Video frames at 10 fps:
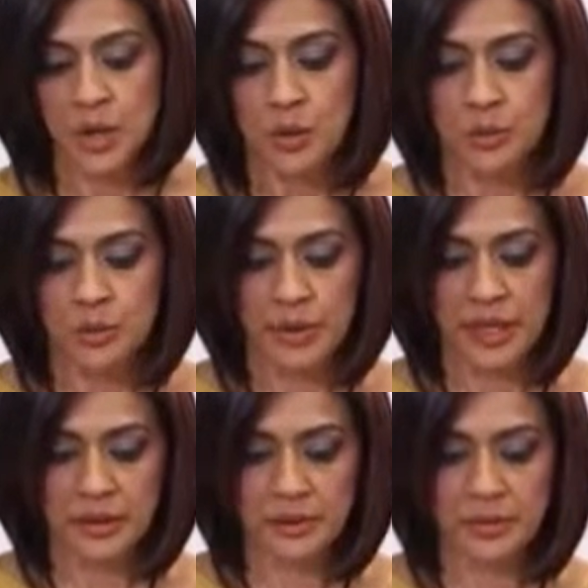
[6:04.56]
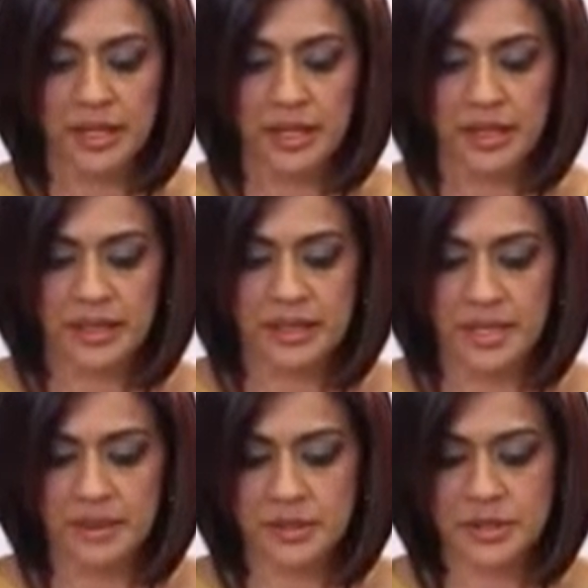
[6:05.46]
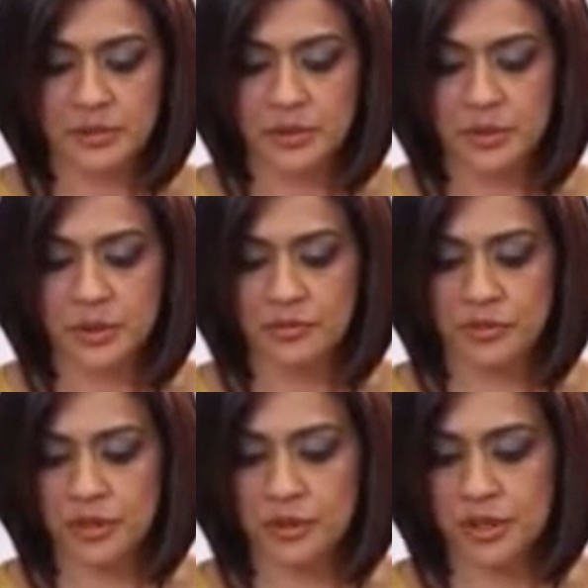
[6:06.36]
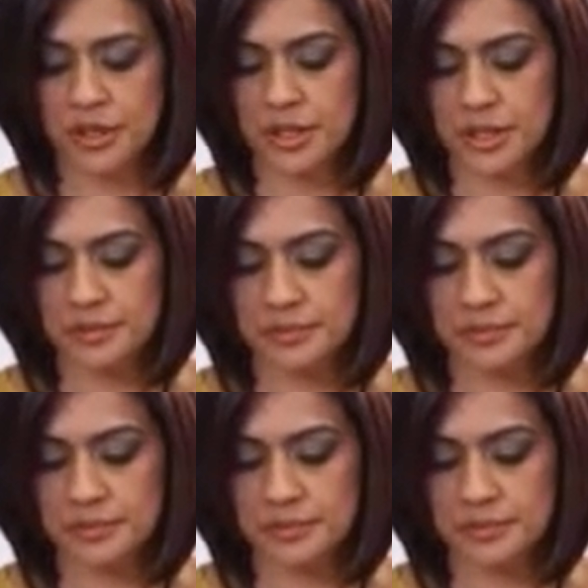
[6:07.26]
We'll begin with a tablespoon of yogurt.